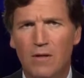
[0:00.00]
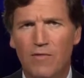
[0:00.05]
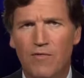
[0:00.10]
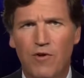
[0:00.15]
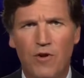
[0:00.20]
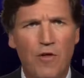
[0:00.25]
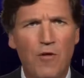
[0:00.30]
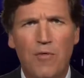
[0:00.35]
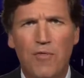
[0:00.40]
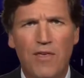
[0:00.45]

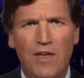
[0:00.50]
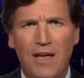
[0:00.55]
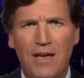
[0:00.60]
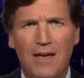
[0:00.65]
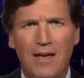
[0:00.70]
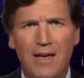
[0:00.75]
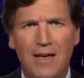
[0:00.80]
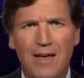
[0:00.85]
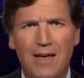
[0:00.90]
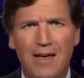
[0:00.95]
For another
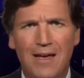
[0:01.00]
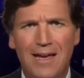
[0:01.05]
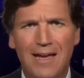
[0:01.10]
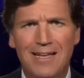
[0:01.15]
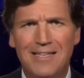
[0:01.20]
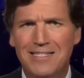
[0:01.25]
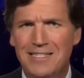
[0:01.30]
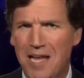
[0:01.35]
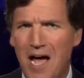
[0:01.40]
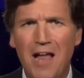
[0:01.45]
thing,
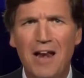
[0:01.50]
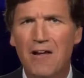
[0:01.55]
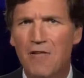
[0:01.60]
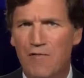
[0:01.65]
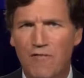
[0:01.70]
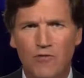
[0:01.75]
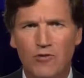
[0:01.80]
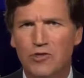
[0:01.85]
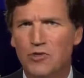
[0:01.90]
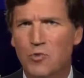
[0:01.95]
it's not
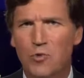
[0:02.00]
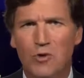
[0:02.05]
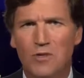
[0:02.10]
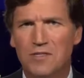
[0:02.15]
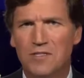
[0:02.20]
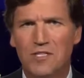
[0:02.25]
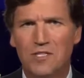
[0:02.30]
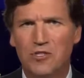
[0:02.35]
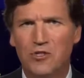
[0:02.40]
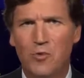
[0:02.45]
a first
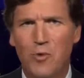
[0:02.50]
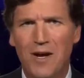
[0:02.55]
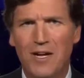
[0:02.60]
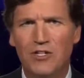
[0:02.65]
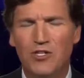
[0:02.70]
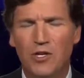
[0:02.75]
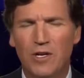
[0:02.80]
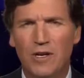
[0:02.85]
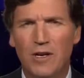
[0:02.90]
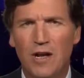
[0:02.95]
world
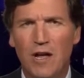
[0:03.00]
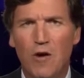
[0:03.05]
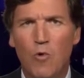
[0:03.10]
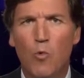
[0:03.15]
situation.